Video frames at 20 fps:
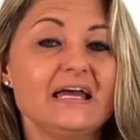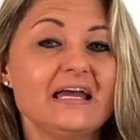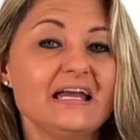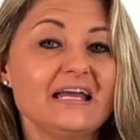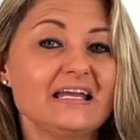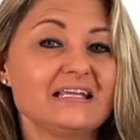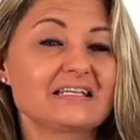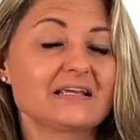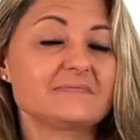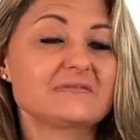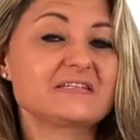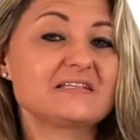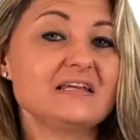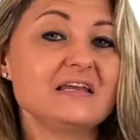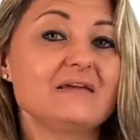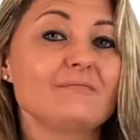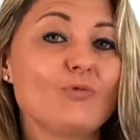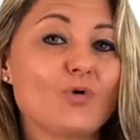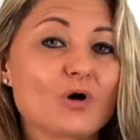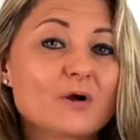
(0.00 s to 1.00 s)
is I'm
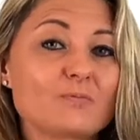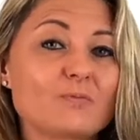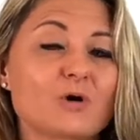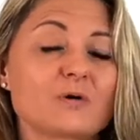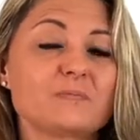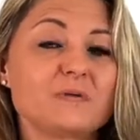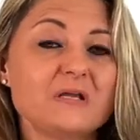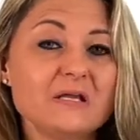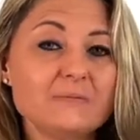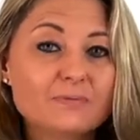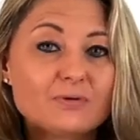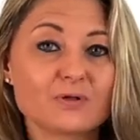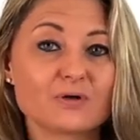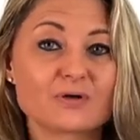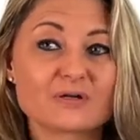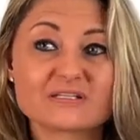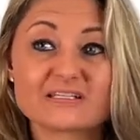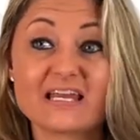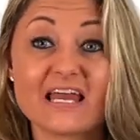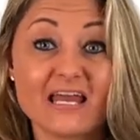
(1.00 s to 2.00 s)
seeing more and more people who
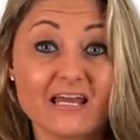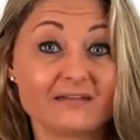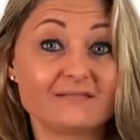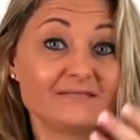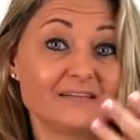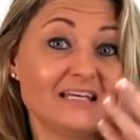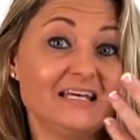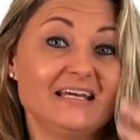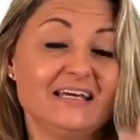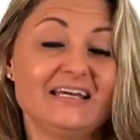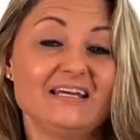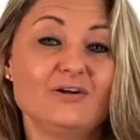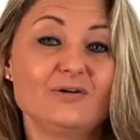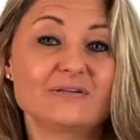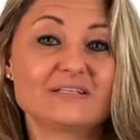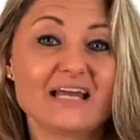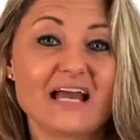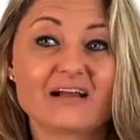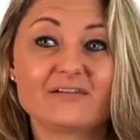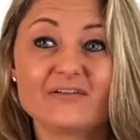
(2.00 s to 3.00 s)
are saying,
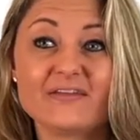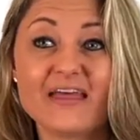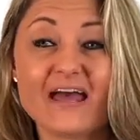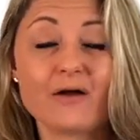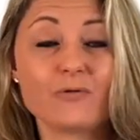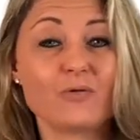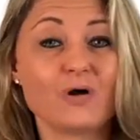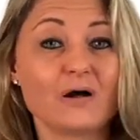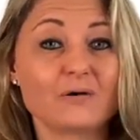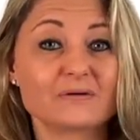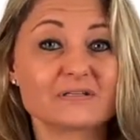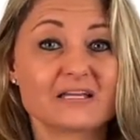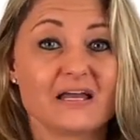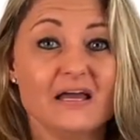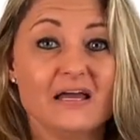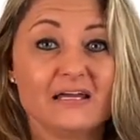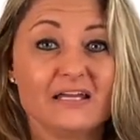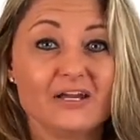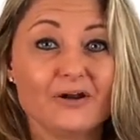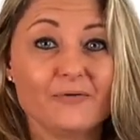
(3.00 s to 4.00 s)
exactly that. Well, I was,
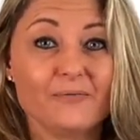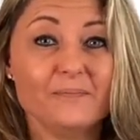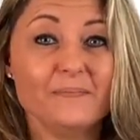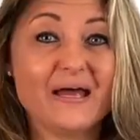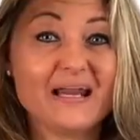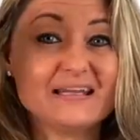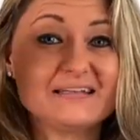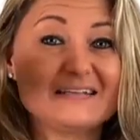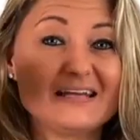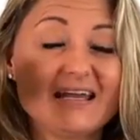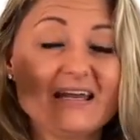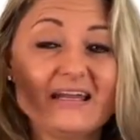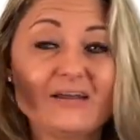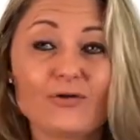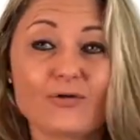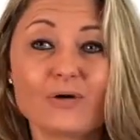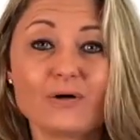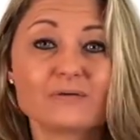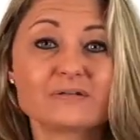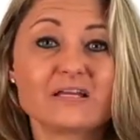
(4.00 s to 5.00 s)
meditating,
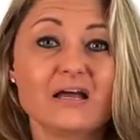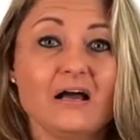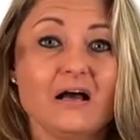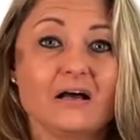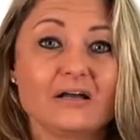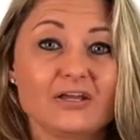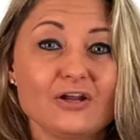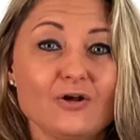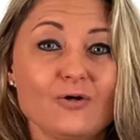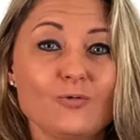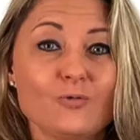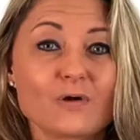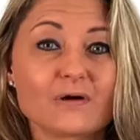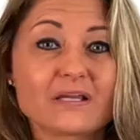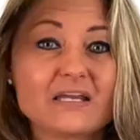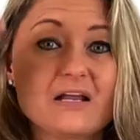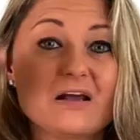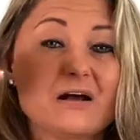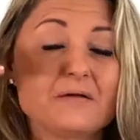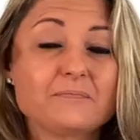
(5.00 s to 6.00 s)
or I was,
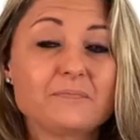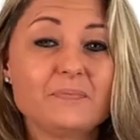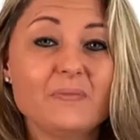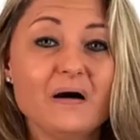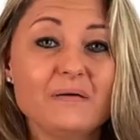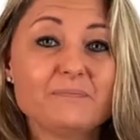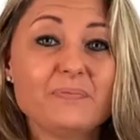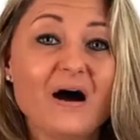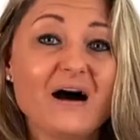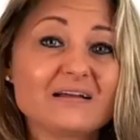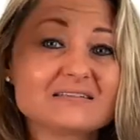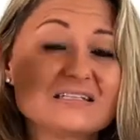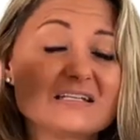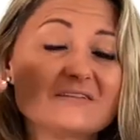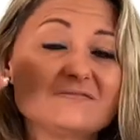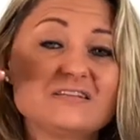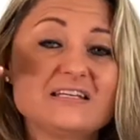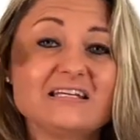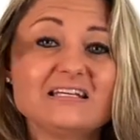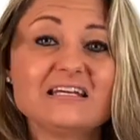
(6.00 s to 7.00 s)
working on
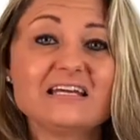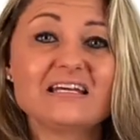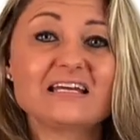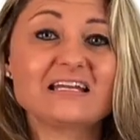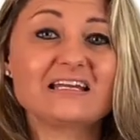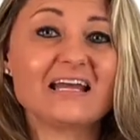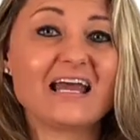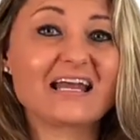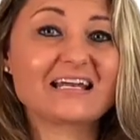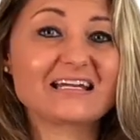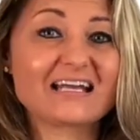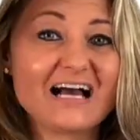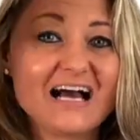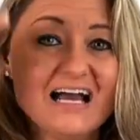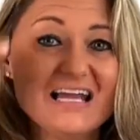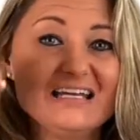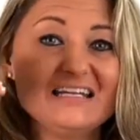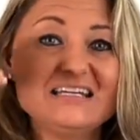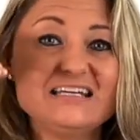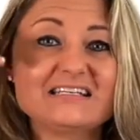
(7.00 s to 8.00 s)
positive thinking and
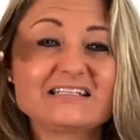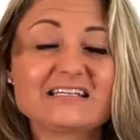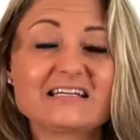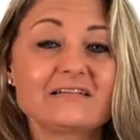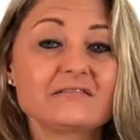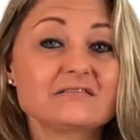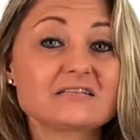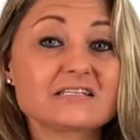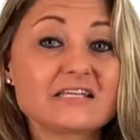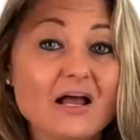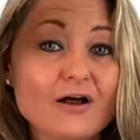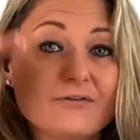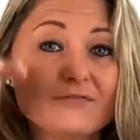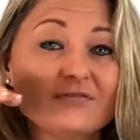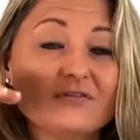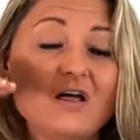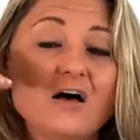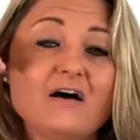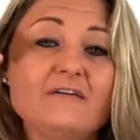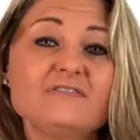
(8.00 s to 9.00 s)
kindness and
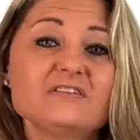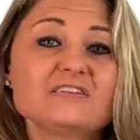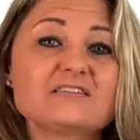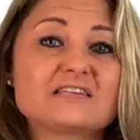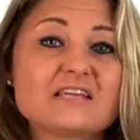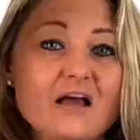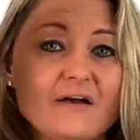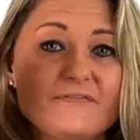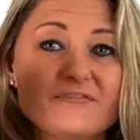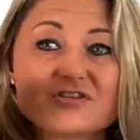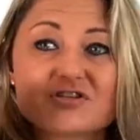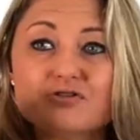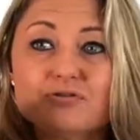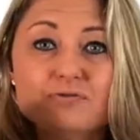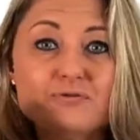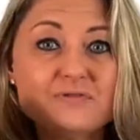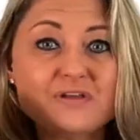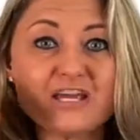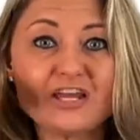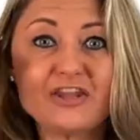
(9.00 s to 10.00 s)
self-love and
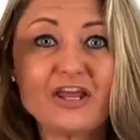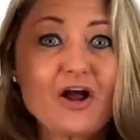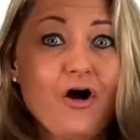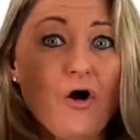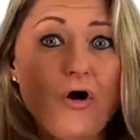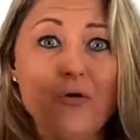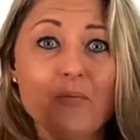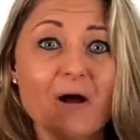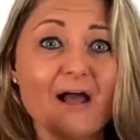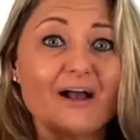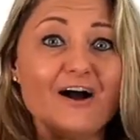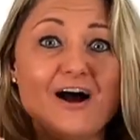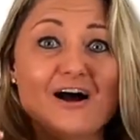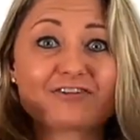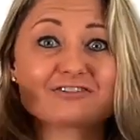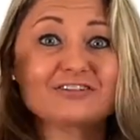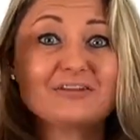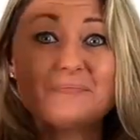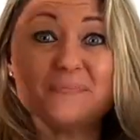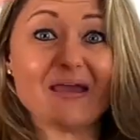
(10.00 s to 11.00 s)
self-soothing. And they go, oh my
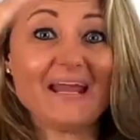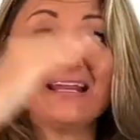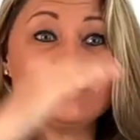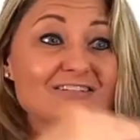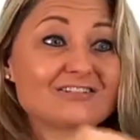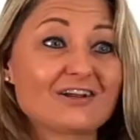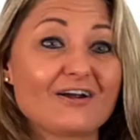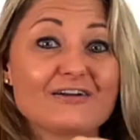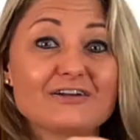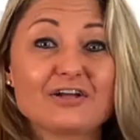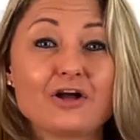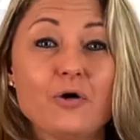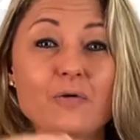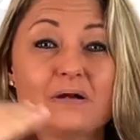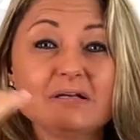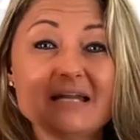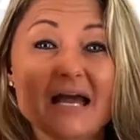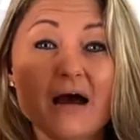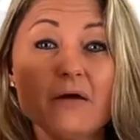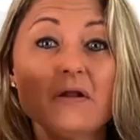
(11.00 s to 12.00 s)
gosh, the pain started
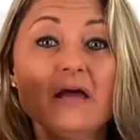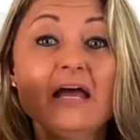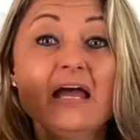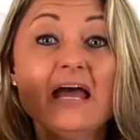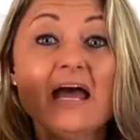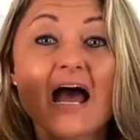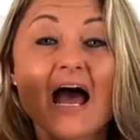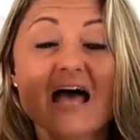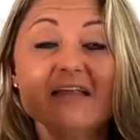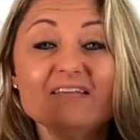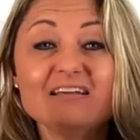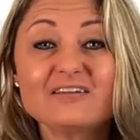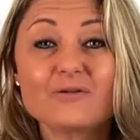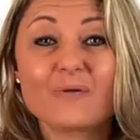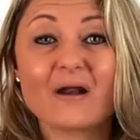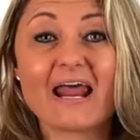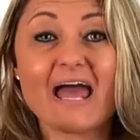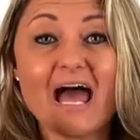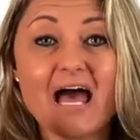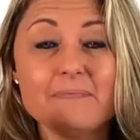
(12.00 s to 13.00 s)
going down. And then
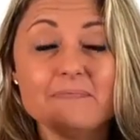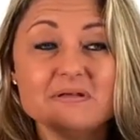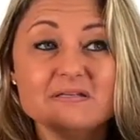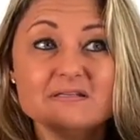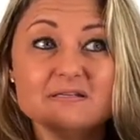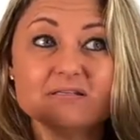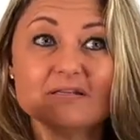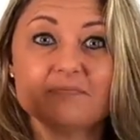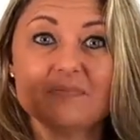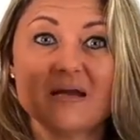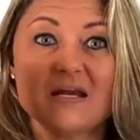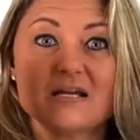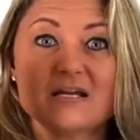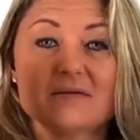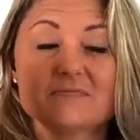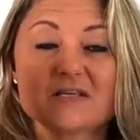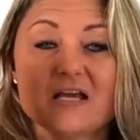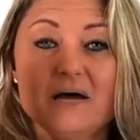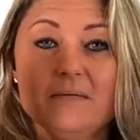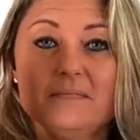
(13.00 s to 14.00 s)
what happens is the pain
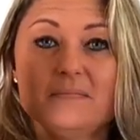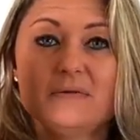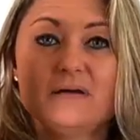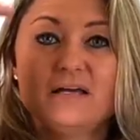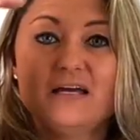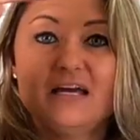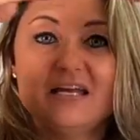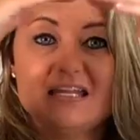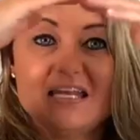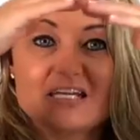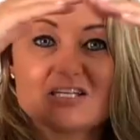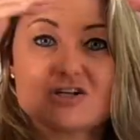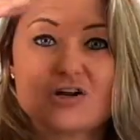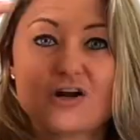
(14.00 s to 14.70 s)
comes up and they